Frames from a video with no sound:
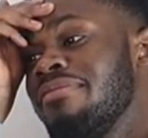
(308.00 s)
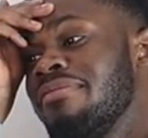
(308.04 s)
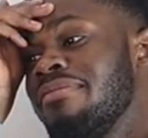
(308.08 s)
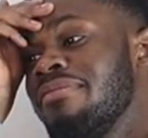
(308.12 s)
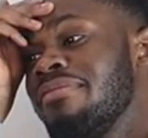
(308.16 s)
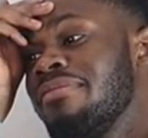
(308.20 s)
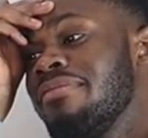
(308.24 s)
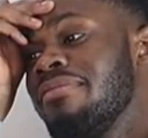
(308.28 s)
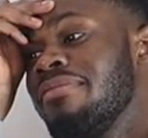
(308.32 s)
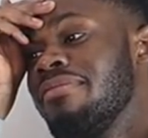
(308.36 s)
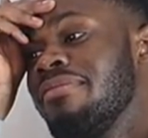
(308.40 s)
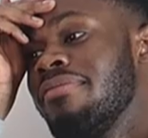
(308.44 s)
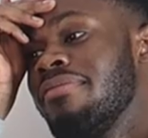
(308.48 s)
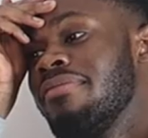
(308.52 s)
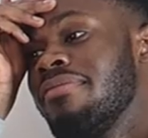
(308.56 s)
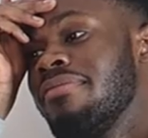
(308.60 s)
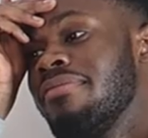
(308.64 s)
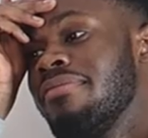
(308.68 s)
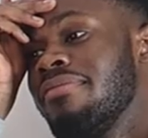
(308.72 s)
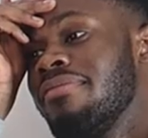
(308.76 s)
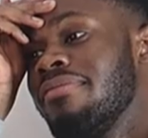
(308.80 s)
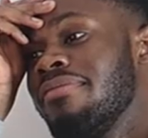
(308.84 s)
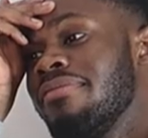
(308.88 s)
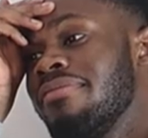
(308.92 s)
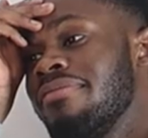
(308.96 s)

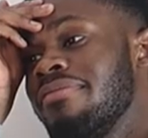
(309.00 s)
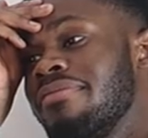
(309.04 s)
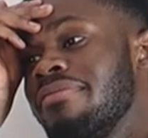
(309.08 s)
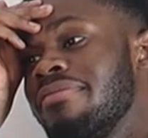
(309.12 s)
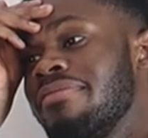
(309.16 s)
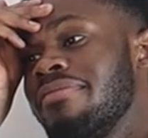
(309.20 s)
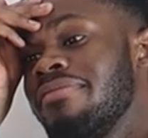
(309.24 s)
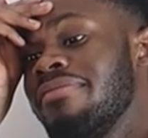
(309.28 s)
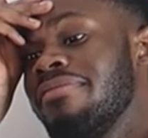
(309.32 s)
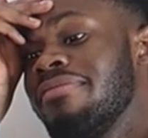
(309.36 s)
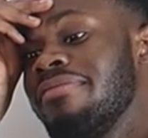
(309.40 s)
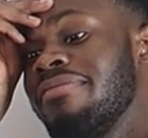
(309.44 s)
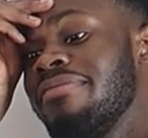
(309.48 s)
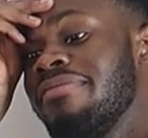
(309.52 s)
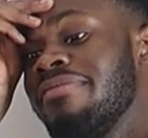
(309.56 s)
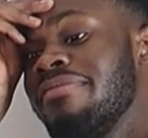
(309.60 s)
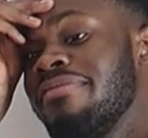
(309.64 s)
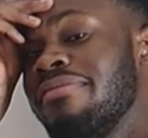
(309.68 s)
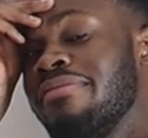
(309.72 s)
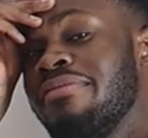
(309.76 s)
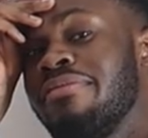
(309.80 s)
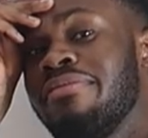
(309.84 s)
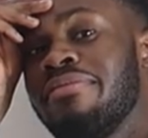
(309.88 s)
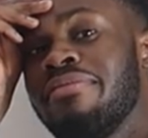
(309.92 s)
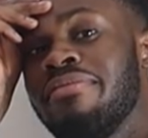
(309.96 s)

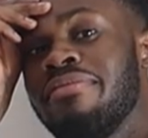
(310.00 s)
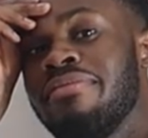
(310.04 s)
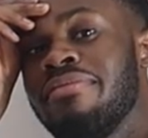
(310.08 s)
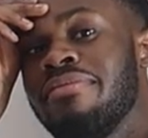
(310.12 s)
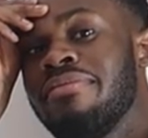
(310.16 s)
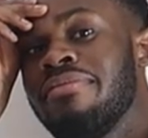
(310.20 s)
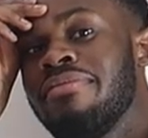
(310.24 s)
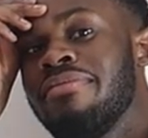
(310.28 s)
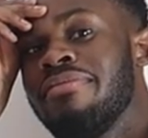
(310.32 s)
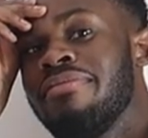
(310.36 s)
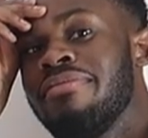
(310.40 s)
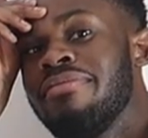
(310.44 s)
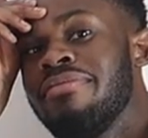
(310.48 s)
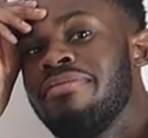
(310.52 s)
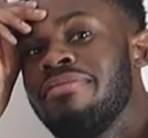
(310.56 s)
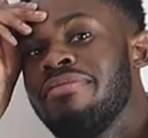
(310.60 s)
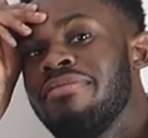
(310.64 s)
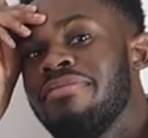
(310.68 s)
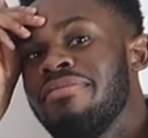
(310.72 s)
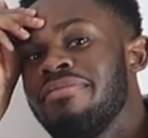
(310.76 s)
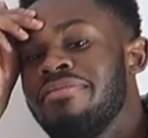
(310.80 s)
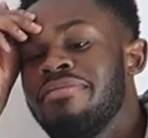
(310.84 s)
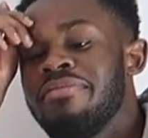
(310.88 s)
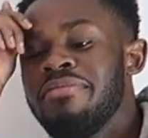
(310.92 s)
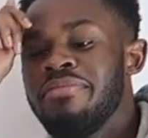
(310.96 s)

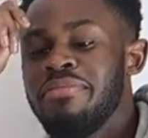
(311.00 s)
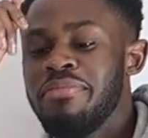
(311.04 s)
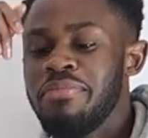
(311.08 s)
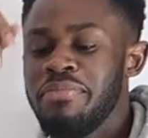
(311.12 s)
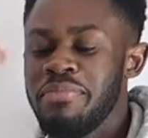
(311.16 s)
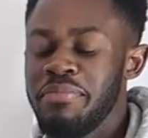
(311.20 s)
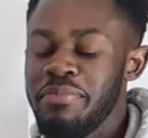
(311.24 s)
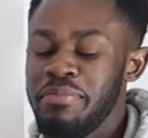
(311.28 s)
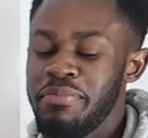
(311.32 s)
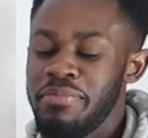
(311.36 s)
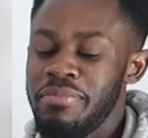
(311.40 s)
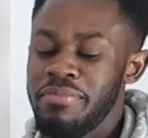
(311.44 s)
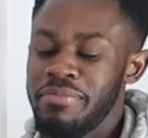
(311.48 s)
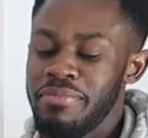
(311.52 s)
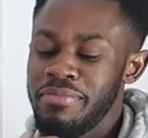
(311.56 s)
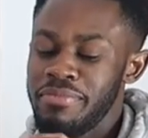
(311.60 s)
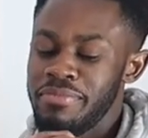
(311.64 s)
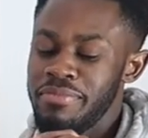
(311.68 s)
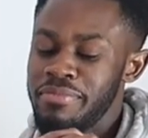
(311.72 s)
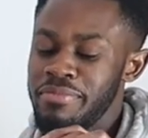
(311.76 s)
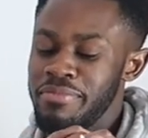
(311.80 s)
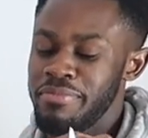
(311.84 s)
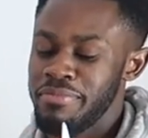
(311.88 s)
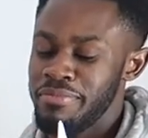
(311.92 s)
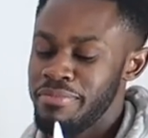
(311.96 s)

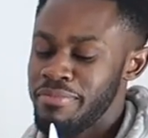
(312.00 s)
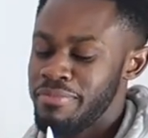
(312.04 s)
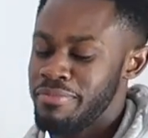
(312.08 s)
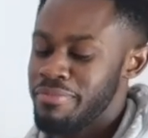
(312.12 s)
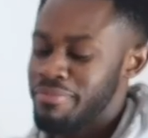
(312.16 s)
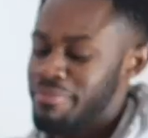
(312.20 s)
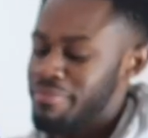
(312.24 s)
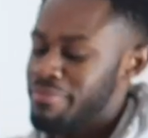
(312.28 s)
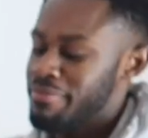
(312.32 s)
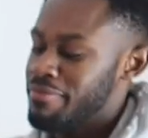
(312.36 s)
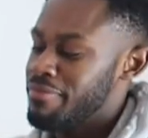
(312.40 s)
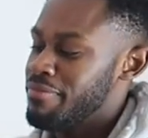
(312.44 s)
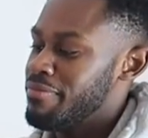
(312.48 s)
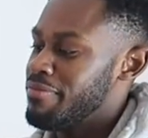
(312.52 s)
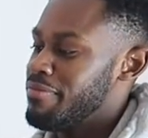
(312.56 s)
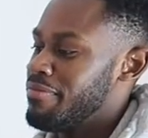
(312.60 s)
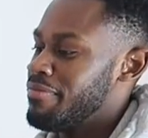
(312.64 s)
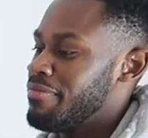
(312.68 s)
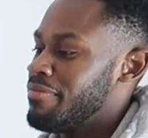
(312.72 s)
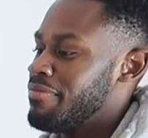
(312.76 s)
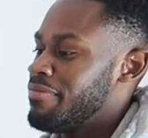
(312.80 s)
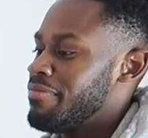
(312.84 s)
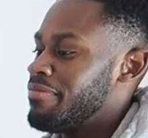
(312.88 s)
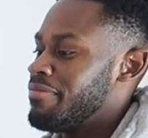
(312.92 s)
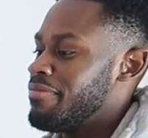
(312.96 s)

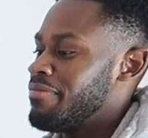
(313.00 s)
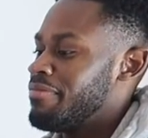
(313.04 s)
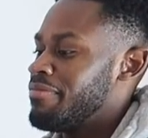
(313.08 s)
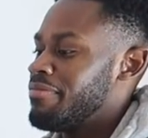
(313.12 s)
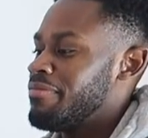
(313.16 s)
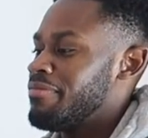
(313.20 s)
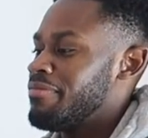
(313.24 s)
(not speaking)